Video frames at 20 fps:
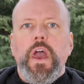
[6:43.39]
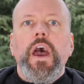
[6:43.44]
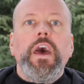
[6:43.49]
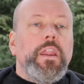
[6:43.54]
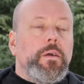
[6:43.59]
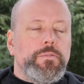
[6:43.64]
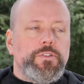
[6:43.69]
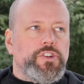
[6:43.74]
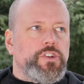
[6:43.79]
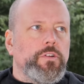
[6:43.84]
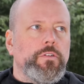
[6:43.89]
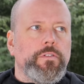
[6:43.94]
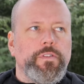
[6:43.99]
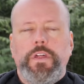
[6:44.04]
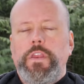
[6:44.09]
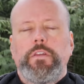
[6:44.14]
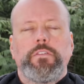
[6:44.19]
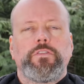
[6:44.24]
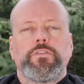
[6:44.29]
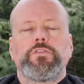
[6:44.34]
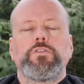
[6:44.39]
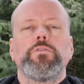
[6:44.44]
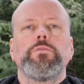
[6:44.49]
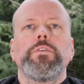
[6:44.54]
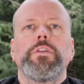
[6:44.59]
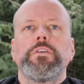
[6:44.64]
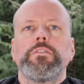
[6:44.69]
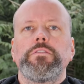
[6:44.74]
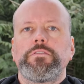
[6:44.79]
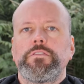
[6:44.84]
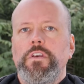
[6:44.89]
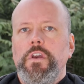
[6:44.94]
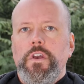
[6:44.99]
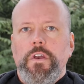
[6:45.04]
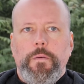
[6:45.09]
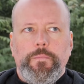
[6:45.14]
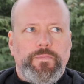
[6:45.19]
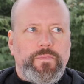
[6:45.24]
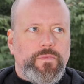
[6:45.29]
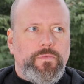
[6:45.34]
And I'm sure that as soon as,
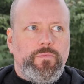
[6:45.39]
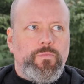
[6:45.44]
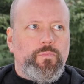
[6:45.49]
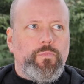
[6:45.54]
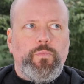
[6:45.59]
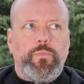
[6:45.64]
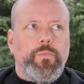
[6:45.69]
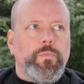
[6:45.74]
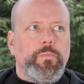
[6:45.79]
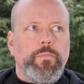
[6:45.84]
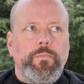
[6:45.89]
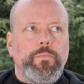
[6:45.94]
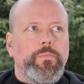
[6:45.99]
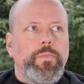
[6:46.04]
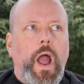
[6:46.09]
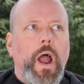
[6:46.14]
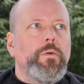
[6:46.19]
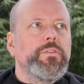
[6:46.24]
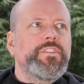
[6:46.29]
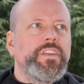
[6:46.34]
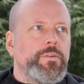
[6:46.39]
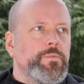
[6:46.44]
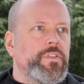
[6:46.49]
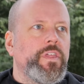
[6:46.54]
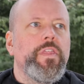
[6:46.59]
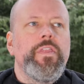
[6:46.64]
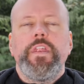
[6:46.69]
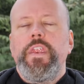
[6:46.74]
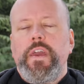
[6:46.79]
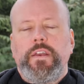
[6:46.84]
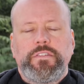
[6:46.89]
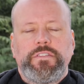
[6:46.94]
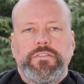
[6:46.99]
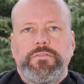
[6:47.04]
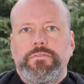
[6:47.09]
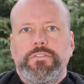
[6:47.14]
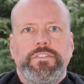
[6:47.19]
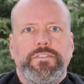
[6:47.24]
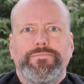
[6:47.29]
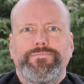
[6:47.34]
I would say within the next
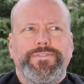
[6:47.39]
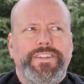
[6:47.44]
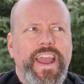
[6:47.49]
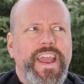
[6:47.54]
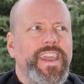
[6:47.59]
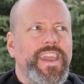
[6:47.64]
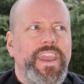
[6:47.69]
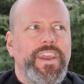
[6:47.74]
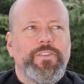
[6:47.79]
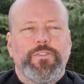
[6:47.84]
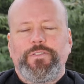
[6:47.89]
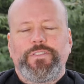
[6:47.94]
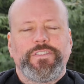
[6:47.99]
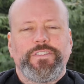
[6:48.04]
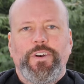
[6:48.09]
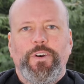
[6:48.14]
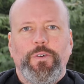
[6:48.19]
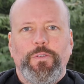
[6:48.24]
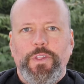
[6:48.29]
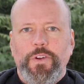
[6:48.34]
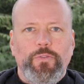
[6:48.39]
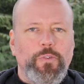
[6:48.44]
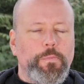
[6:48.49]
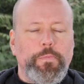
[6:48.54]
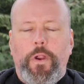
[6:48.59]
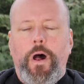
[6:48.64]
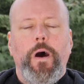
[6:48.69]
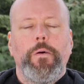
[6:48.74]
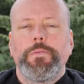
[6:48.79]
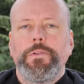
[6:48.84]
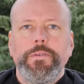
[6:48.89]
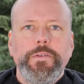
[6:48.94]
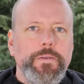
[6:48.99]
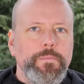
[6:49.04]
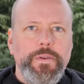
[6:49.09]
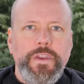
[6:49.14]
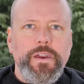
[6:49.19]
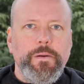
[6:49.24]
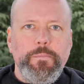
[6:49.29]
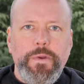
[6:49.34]
decade or so, there will probably
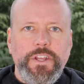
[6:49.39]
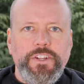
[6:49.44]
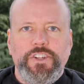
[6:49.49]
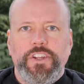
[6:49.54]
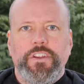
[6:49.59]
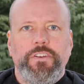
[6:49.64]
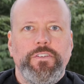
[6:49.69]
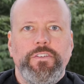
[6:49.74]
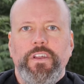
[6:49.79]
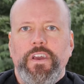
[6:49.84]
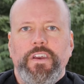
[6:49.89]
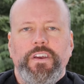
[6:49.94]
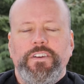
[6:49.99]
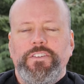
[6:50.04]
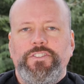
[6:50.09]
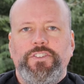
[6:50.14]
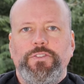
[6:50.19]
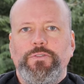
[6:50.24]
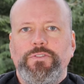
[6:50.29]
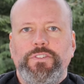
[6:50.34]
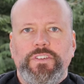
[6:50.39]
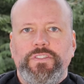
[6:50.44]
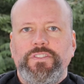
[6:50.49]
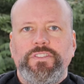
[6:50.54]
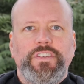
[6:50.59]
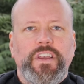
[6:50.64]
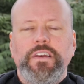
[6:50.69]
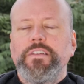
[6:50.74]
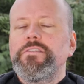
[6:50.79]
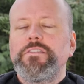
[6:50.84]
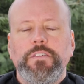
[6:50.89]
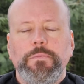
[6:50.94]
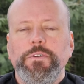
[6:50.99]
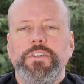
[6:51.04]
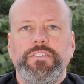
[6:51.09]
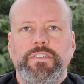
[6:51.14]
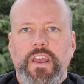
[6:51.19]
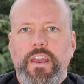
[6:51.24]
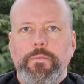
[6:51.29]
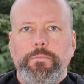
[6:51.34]
be a mission to just send some
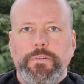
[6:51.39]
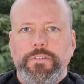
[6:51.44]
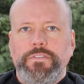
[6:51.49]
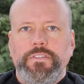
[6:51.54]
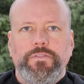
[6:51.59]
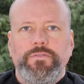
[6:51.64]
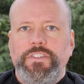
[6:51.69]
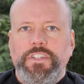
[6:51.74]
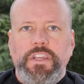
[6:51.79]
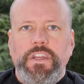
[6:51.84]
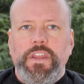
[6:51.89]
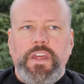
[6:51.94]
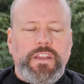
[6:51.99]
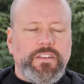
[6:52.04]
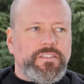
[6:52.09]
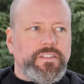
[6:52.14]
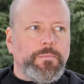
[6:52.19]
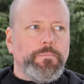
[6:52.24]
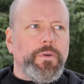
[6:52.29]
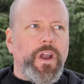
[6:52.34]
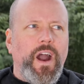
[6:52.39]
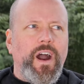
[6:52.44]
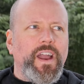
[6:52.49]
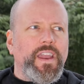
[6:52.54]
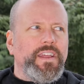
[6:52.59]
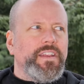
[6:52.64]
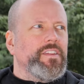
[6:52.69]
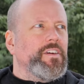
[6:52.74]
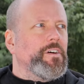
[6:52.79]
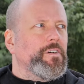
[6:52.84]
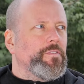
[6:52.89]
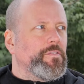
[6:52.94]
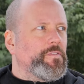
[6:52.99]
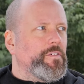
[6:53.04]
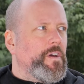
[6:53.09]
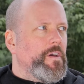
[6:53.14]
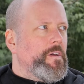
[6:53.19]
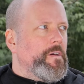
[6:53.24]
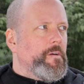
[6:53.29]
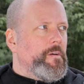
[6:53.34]
examples of D N A, some kind of